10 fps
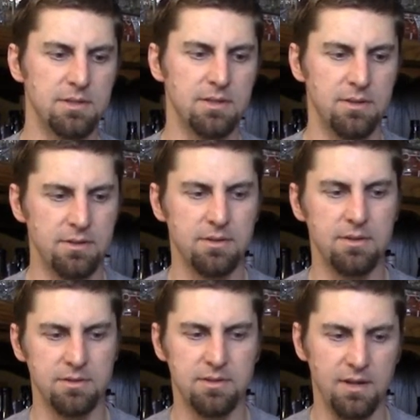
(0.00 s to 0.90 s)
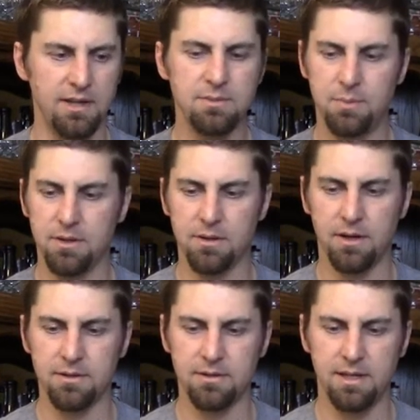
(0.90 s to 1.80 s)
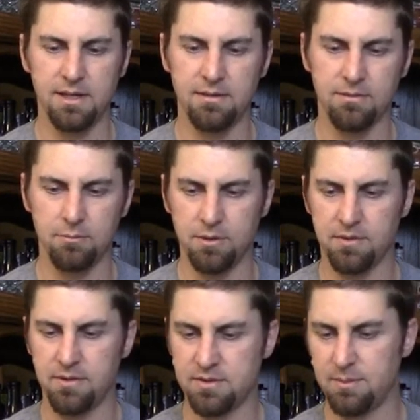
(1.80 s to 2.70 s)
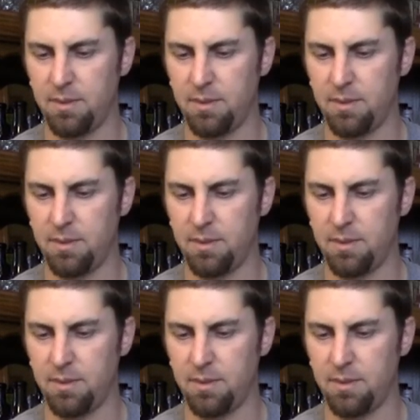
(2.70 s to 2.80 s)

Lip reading: So there's a nice beer underneath with some